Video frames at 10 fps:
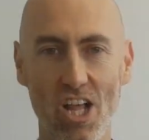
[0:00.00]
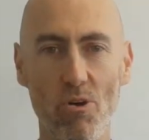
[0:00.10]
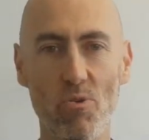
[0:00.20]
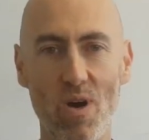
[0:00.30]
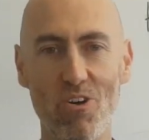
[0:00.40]

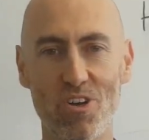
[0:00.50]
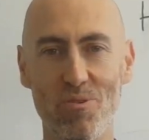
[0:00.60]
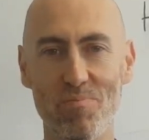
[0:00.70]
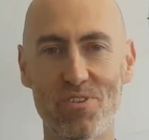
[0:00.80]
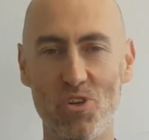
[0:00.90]
Hello and
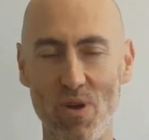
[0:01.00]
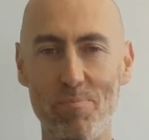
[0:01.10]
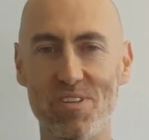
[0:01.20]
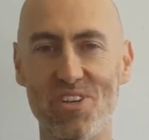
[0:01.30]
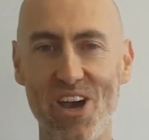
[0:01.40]
welcome to
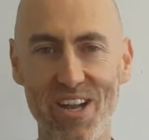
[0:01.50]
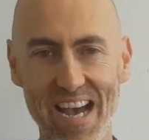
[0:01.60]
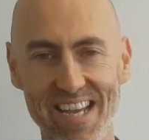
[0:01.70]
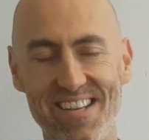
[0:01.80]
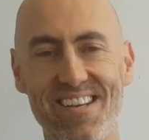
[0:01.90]
episode
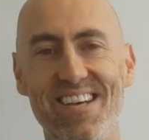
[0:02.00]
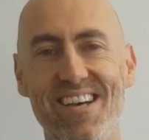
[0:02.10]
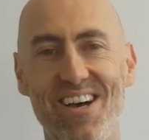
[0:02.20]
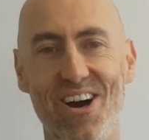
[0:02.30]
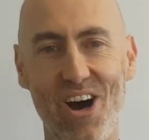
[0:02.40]
8
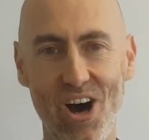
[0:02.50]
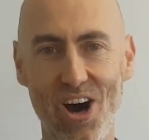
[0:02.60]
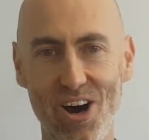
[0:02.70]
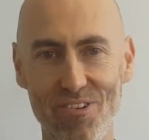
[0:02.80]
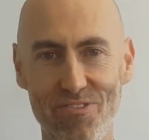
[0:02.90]

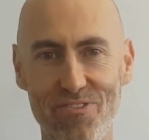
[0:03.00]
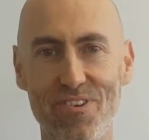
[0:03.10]
of